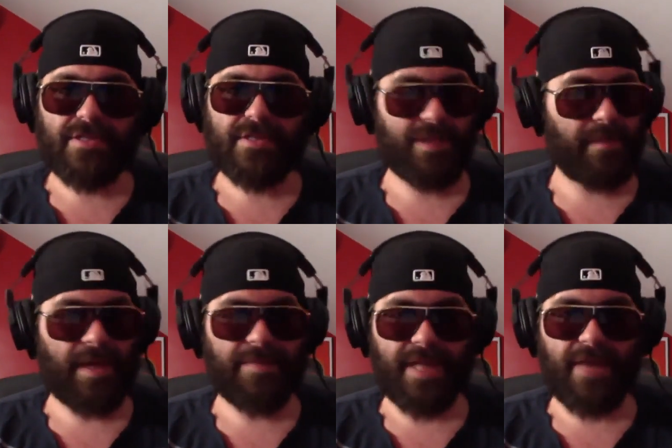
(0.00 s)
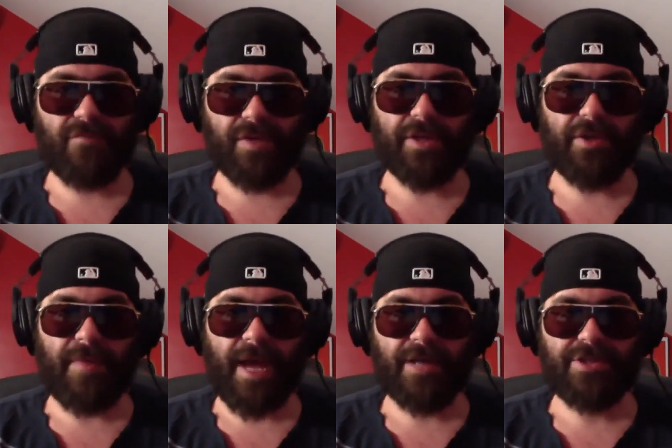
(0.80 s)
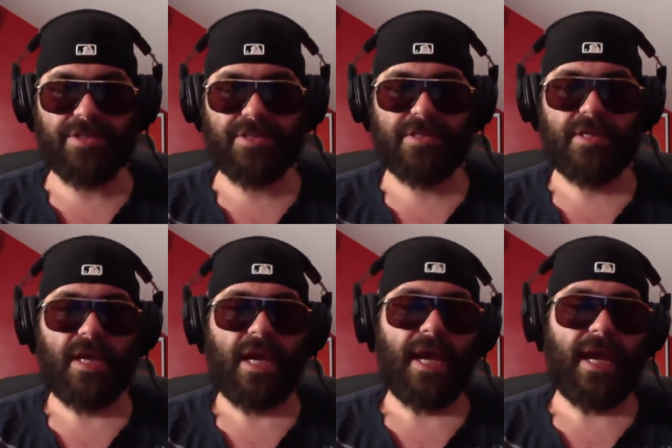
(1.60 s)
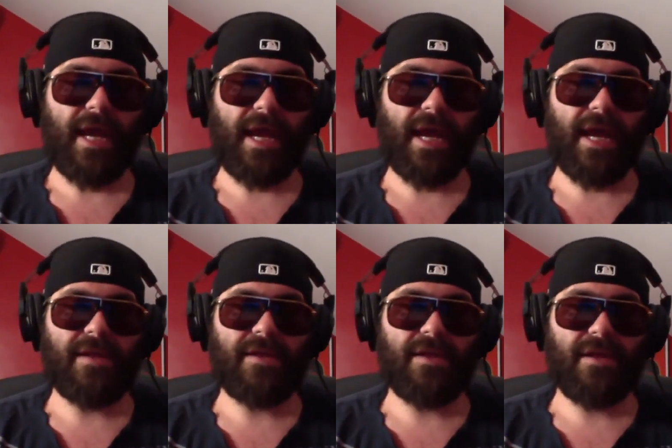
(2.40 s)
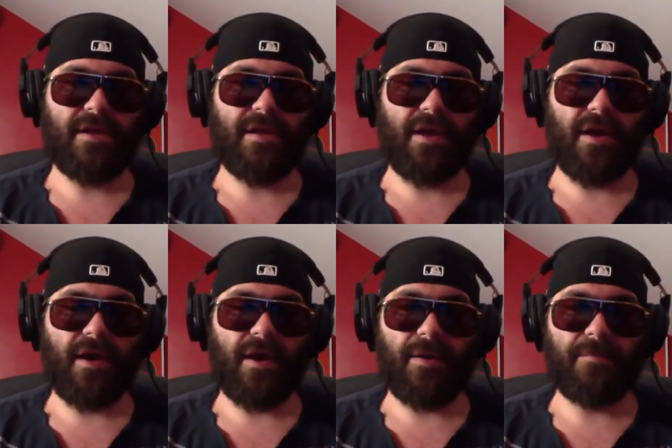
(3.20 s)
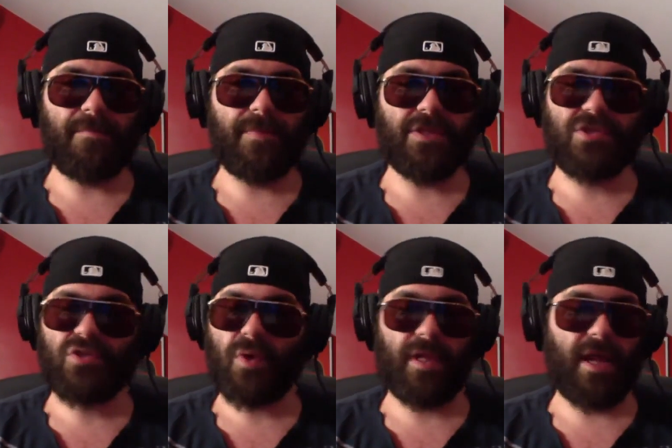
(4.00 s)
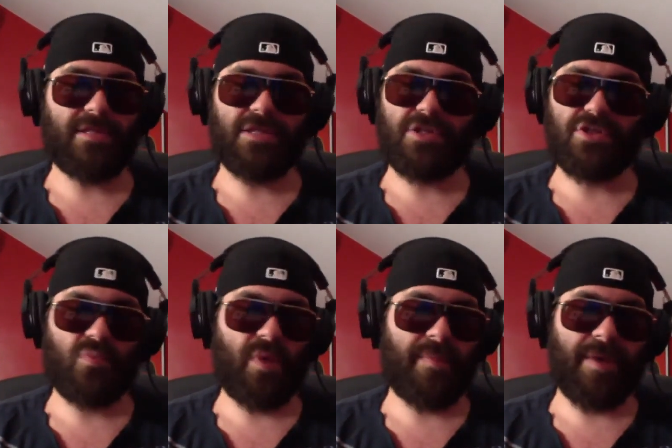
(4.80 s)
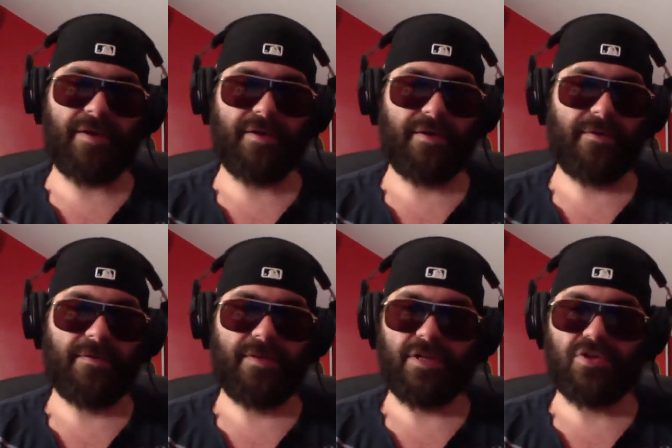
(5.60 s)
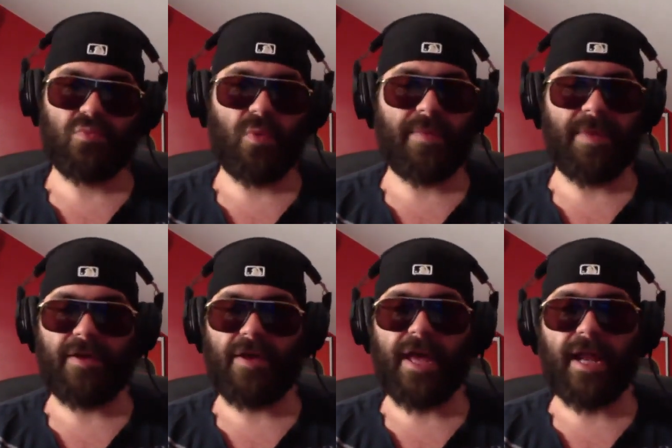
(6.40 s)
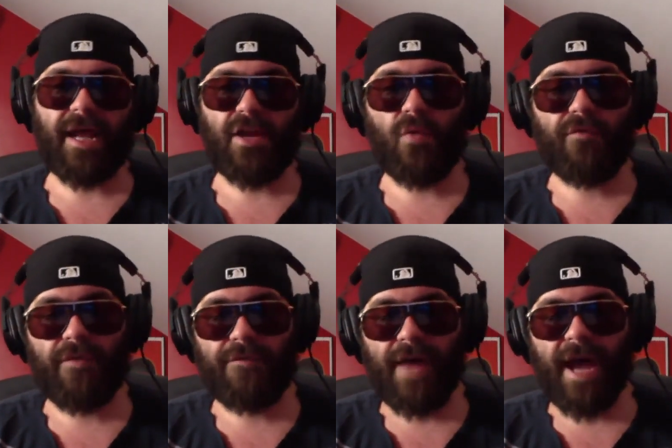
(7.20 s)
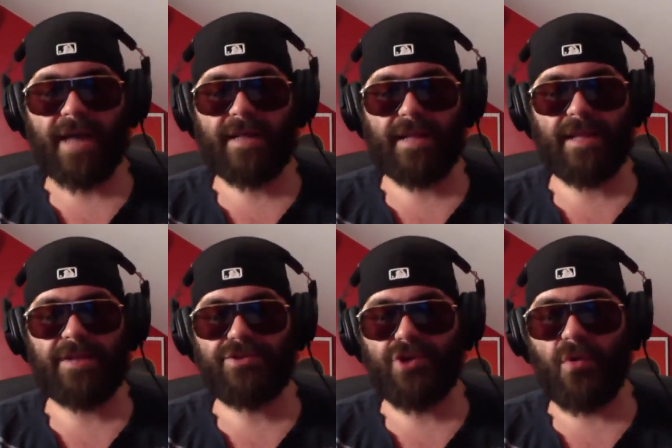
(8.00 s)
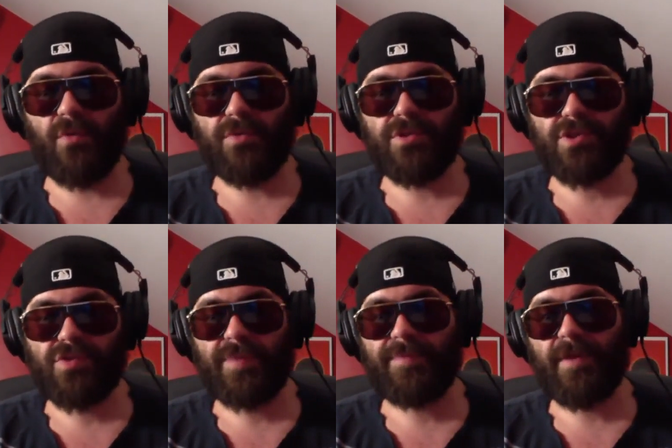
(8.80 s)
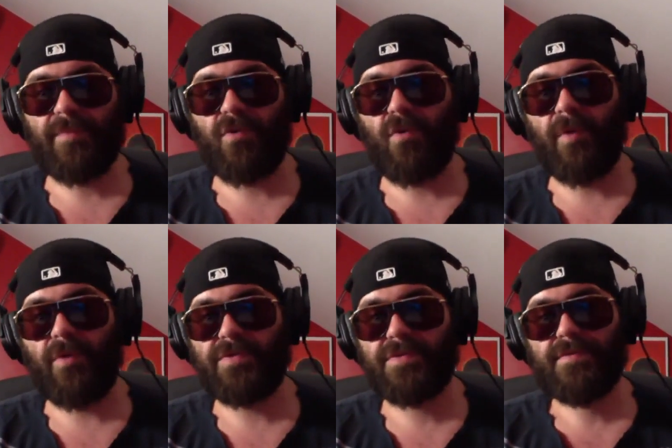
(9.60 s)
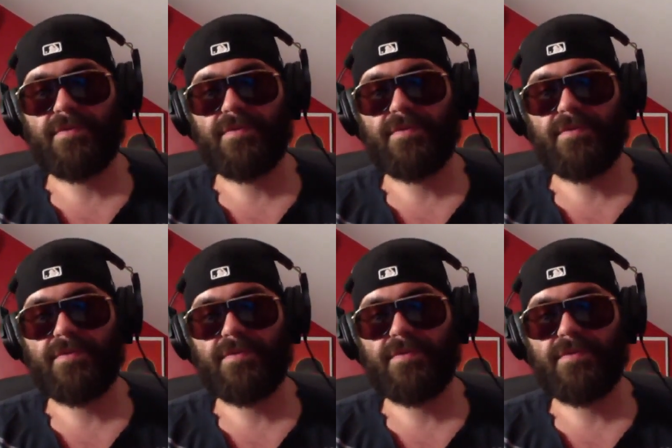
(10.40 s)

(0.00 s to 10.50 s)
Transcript: Sometimes they have really good matches, and the storylines are just way better. They're just way better. And I know for a fact that they don't script their promos.